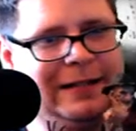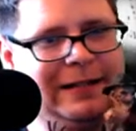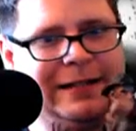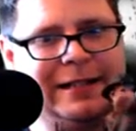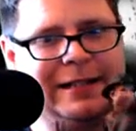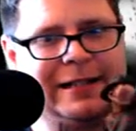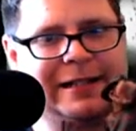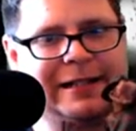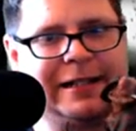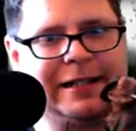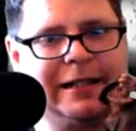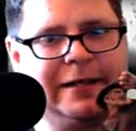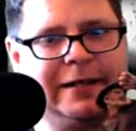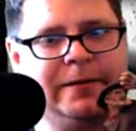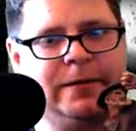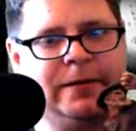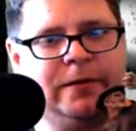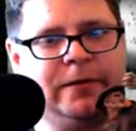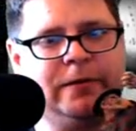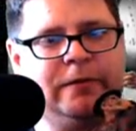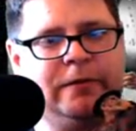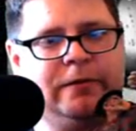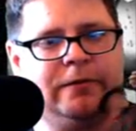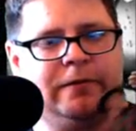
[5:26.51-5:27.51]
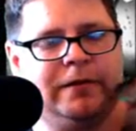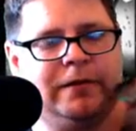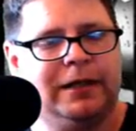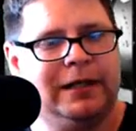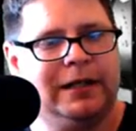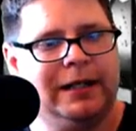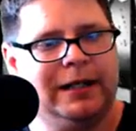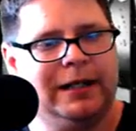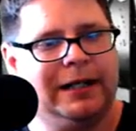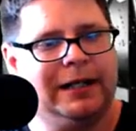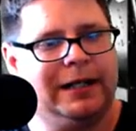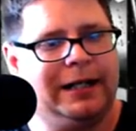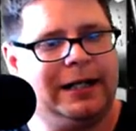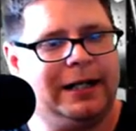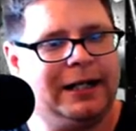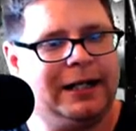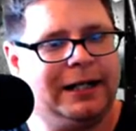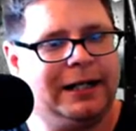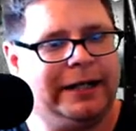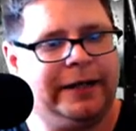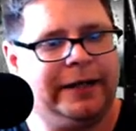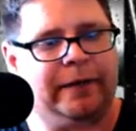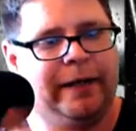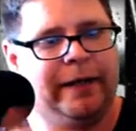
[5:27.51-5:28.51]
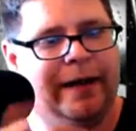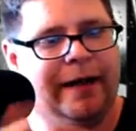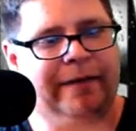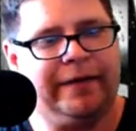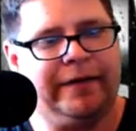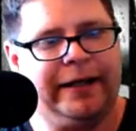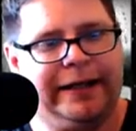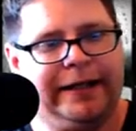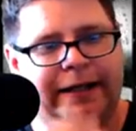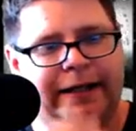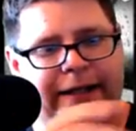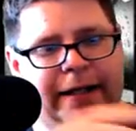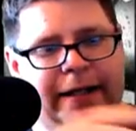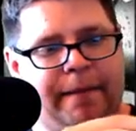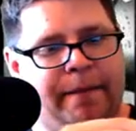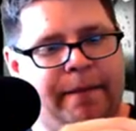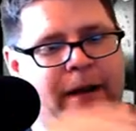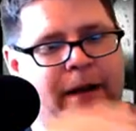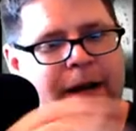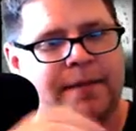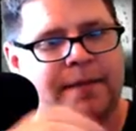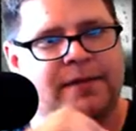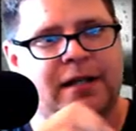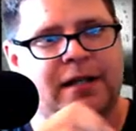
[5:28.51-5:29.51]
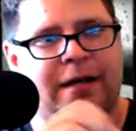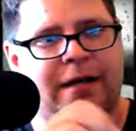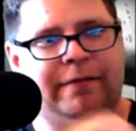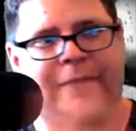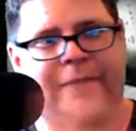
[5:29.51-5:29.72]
That's kind of cool. They don't have anything that pops off,